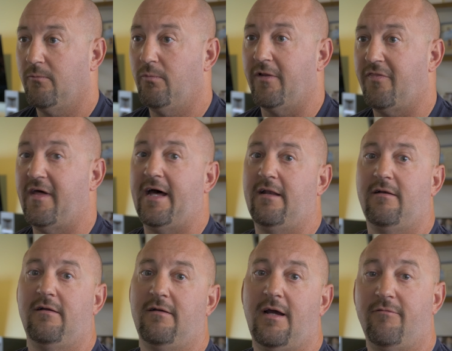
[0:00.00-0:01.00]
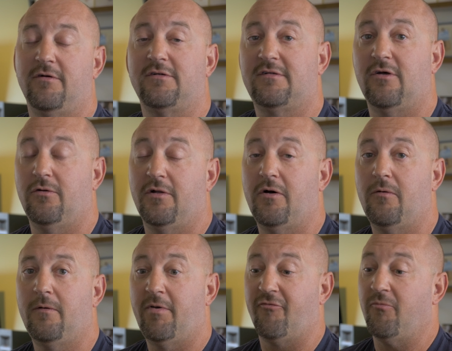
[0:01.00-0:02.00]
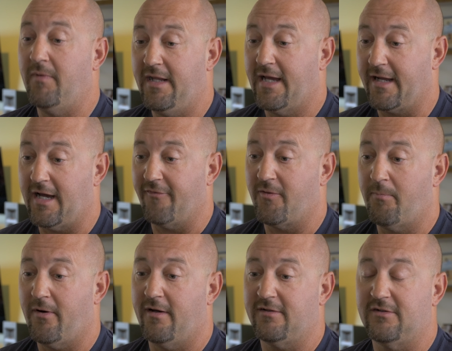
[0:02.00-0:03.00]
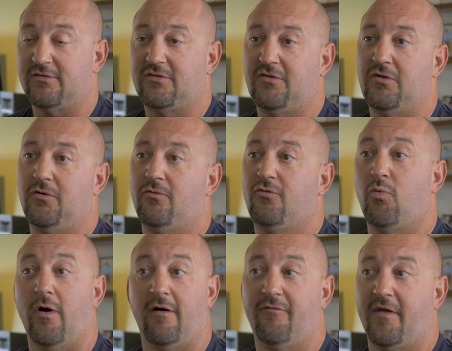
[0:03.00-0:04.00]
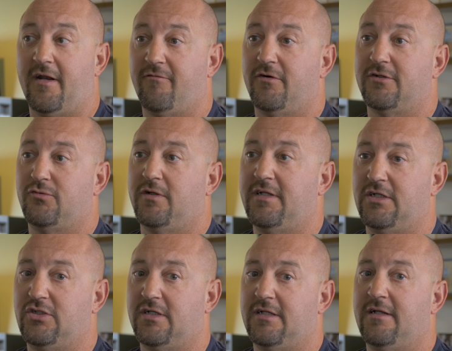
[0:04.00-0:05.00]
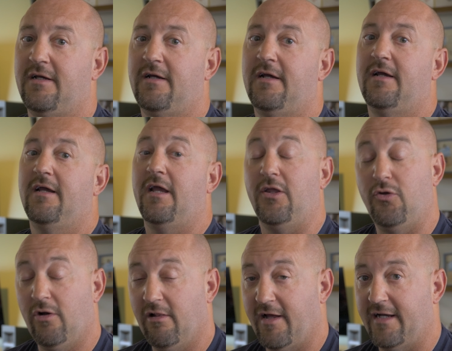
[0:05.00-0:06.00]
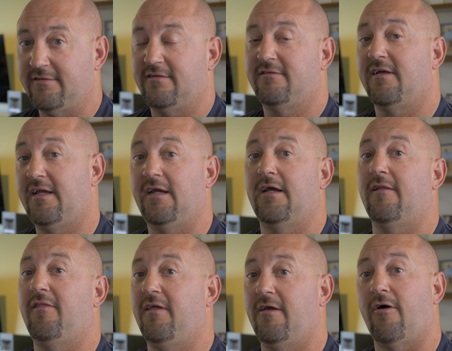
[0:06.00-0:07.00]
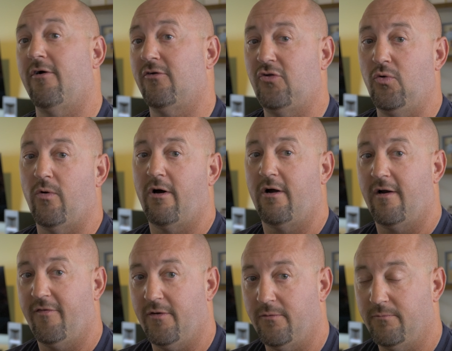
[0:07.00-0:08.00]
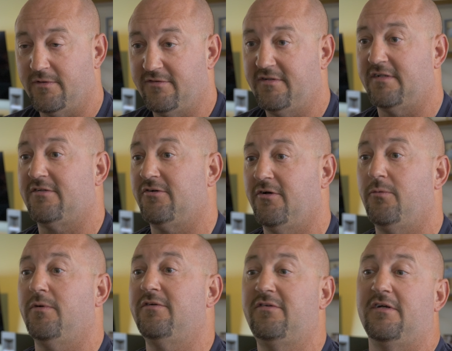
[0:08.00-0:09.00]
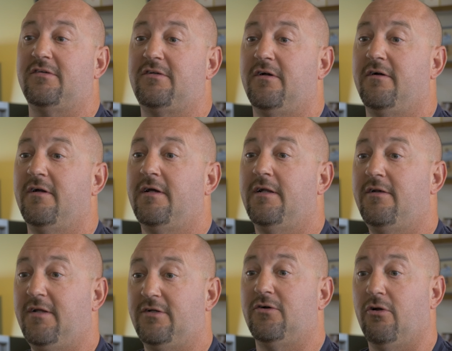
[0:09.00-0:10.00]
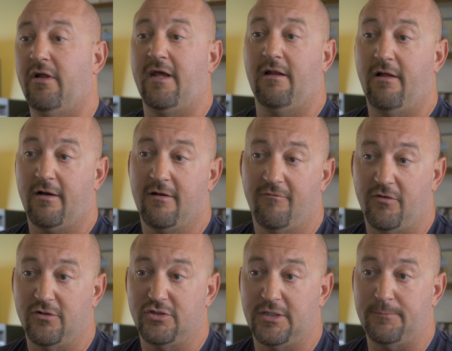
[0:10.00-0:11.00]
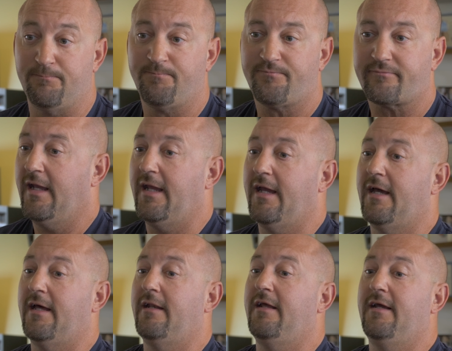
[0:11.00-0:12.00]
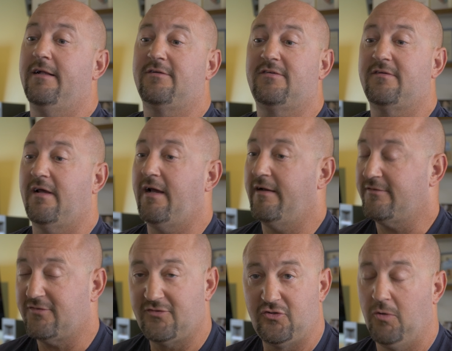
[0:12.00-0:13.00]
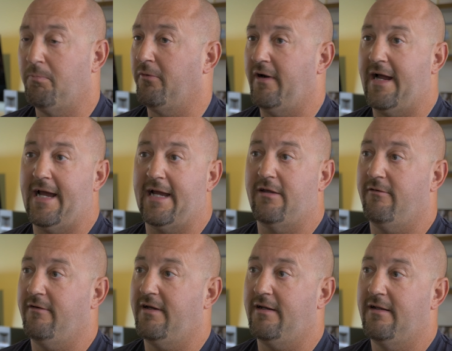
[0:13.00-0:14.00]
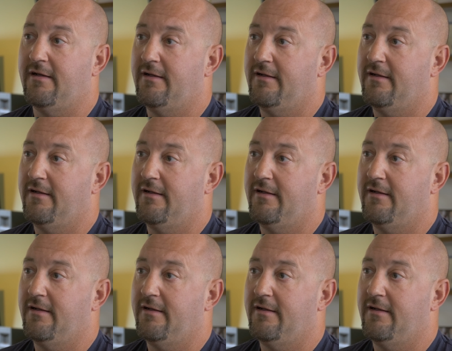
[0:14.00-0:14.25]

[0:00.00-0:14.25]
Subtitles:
with that Eversolo. But for me, I got the Pontus II 12th anniversary edition. It utilizes, again, the R2R, the resistor to resistor digital analog conversion, and it's super accurate.